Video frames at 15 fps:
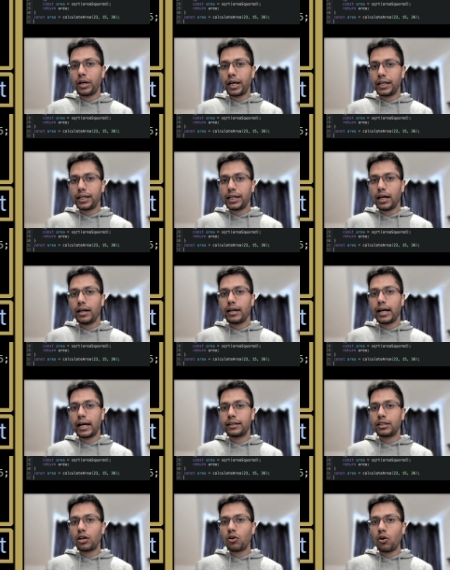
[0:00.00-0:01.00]
area
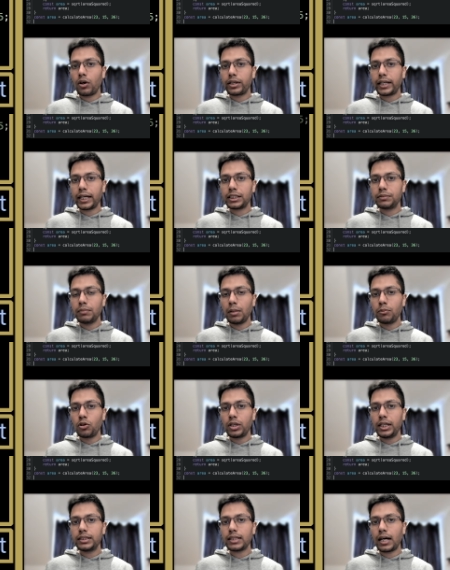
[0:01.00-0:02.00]
and the context
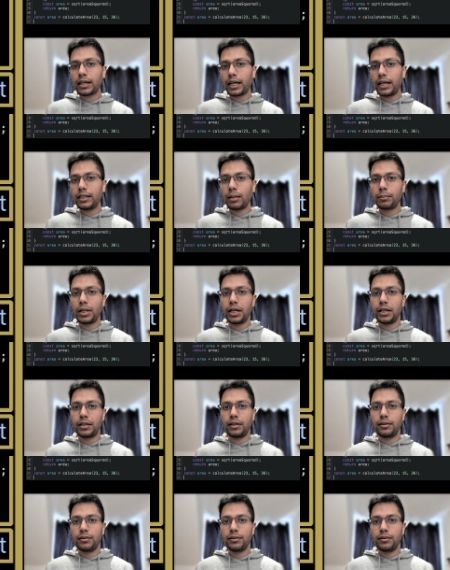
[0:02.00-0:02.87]
memory is again updated.